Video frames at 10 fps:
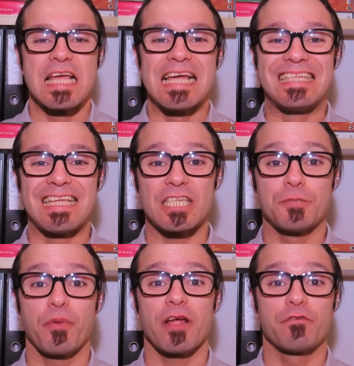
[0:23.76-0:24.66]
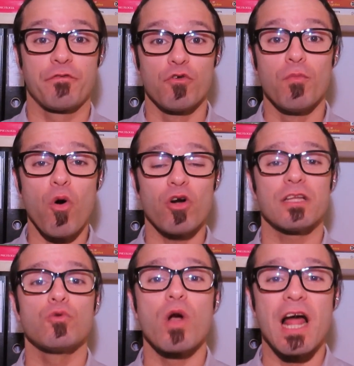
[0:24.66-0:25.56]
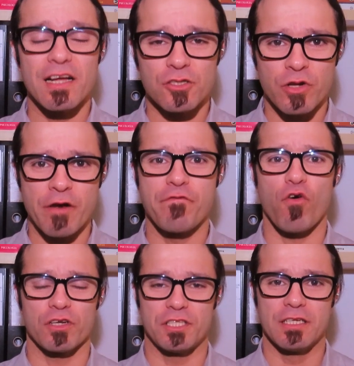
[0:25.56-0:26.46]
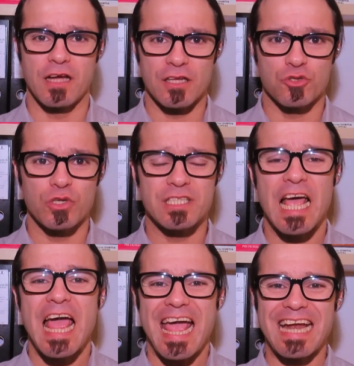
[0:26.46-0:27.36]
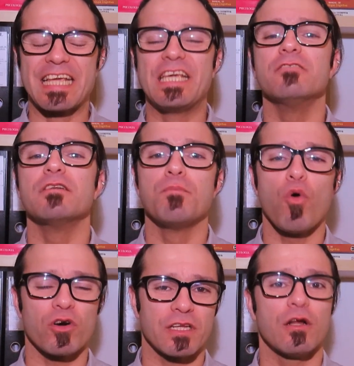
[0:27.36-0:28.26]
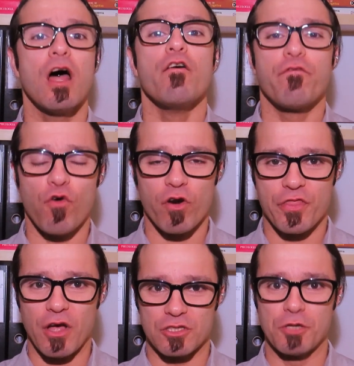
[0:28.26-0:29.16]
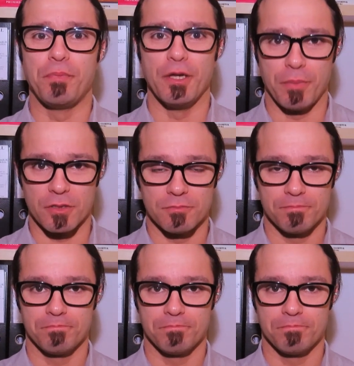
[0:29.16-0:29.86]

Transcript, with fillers: It has spread through more than 114 countries and killed more than 4,000 people.